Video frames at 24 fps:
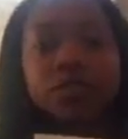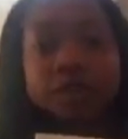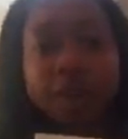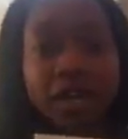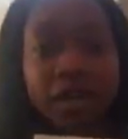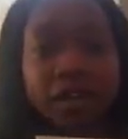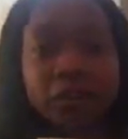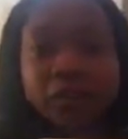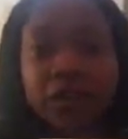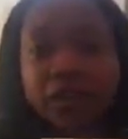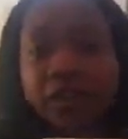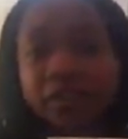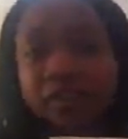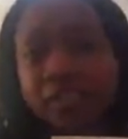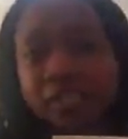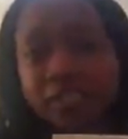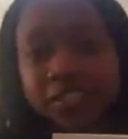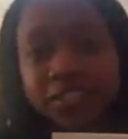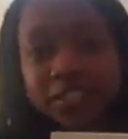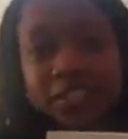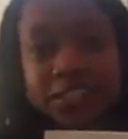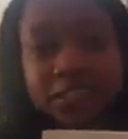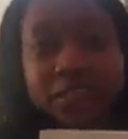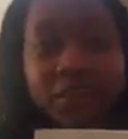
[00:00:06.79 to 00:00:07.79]
My
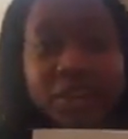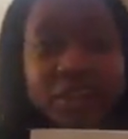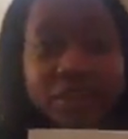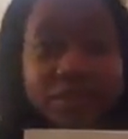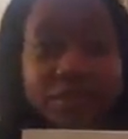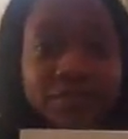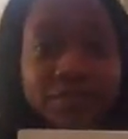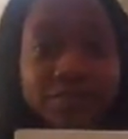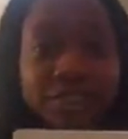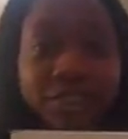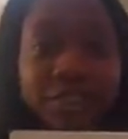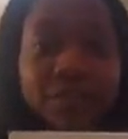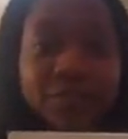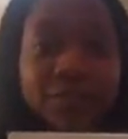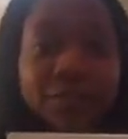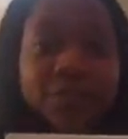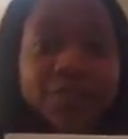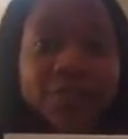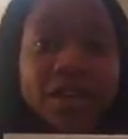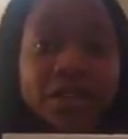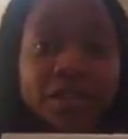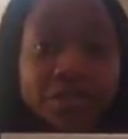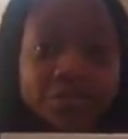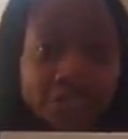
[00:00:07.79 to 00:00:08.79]
Bondage and My Freedom
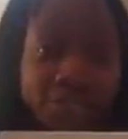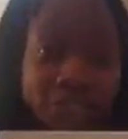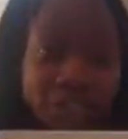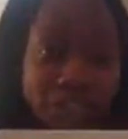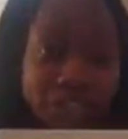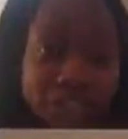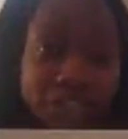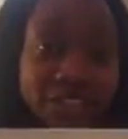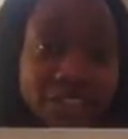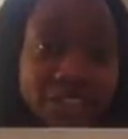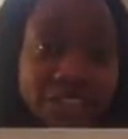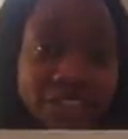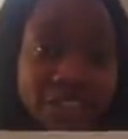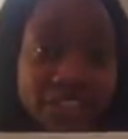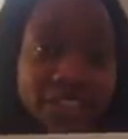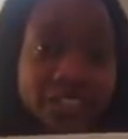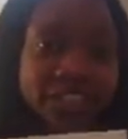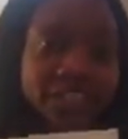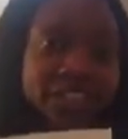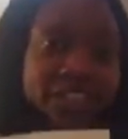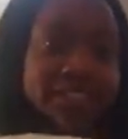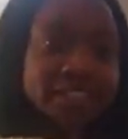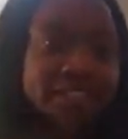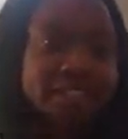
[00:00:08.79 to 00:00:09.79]
by Frederick
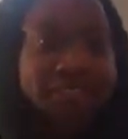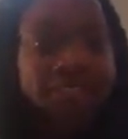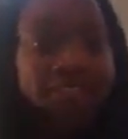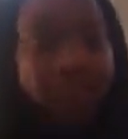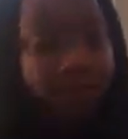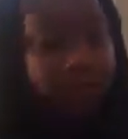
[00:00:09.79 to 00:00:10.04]
Douglass.